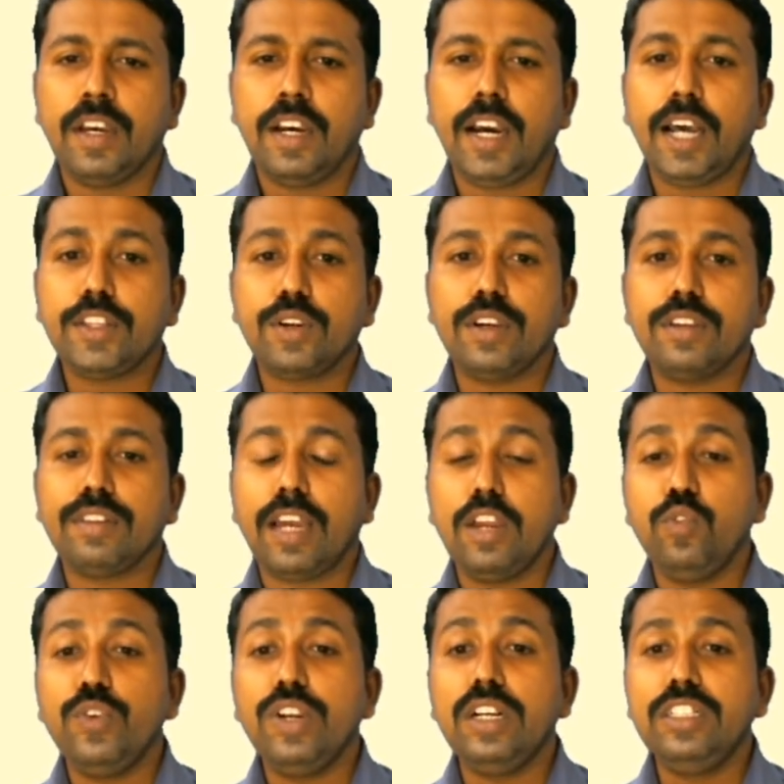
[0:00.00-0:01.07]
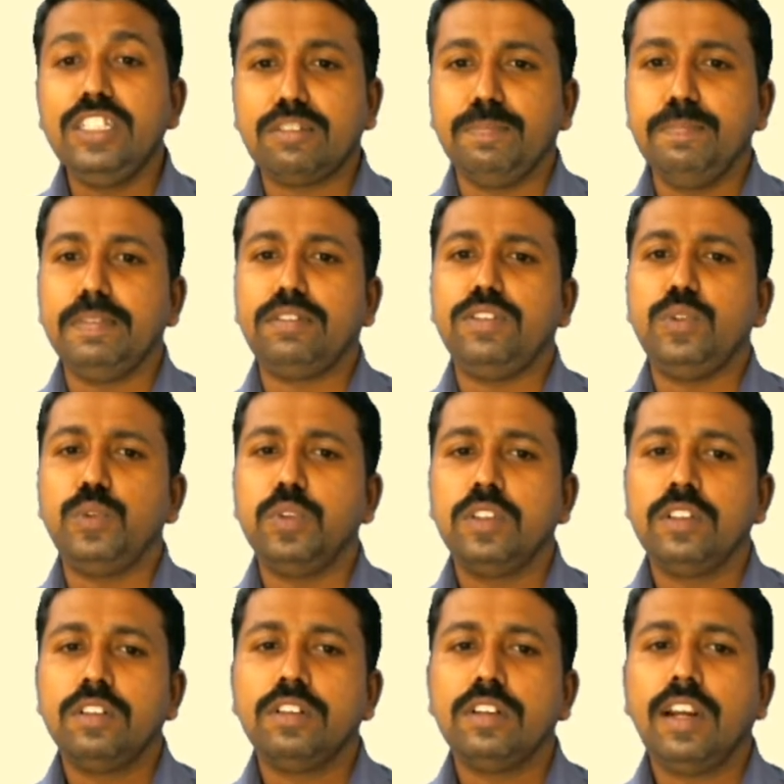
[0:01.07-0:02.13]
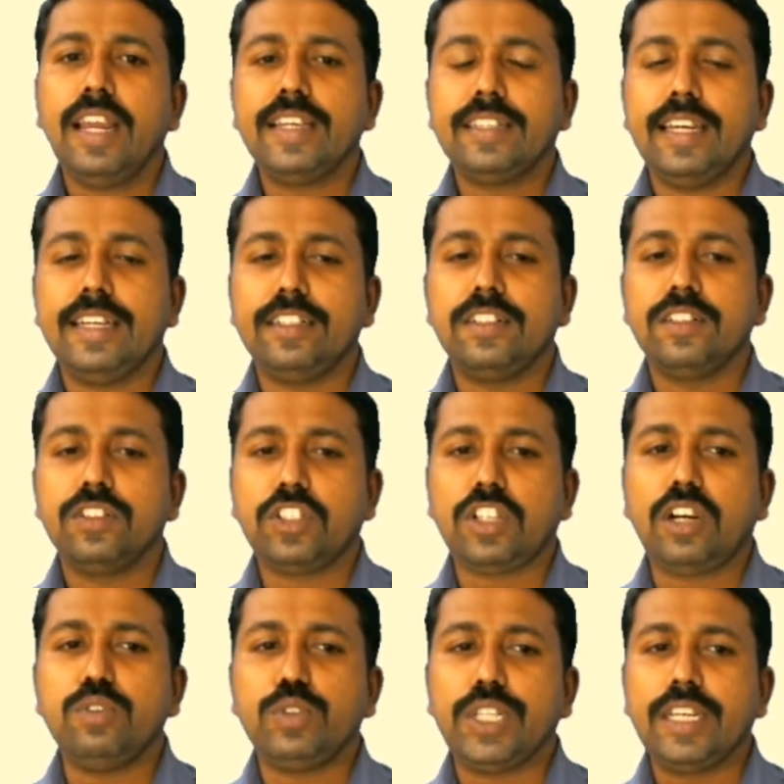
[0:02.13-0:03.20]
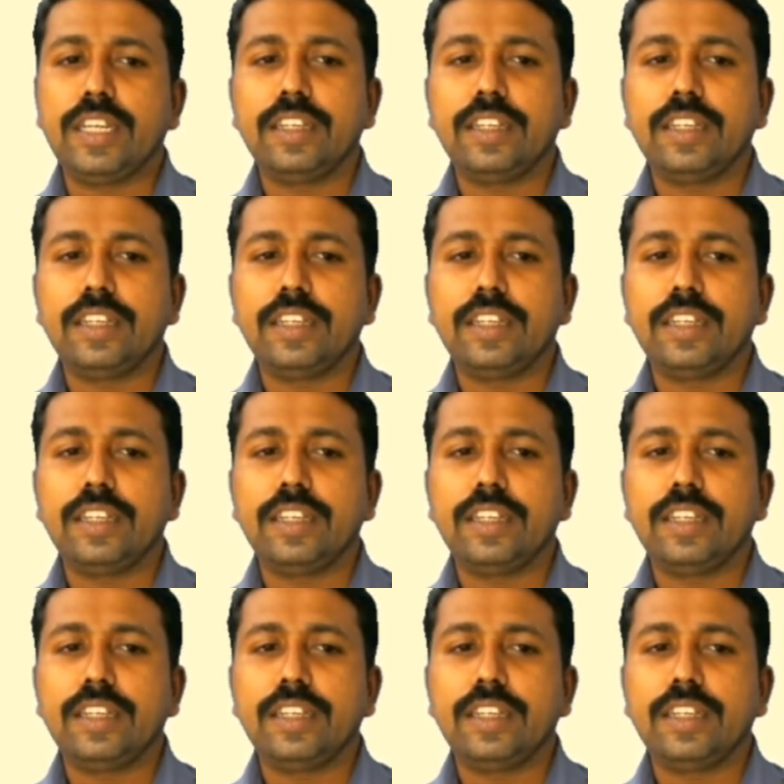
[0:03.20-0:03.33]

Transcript: Otherwise, I will dismiss you. Like that, shouting.